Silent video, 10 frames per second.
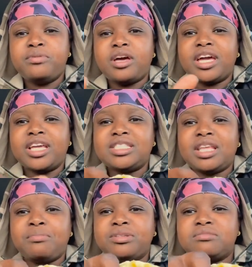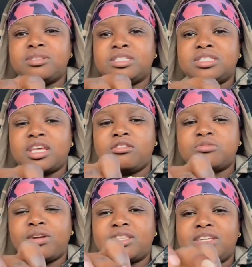I guess they put some little sauce
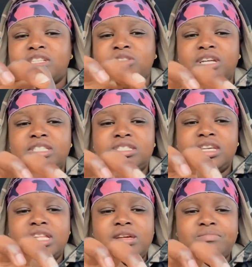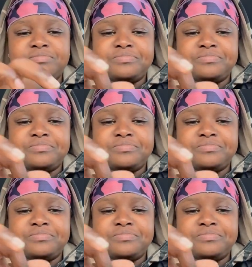right there to try to seal it.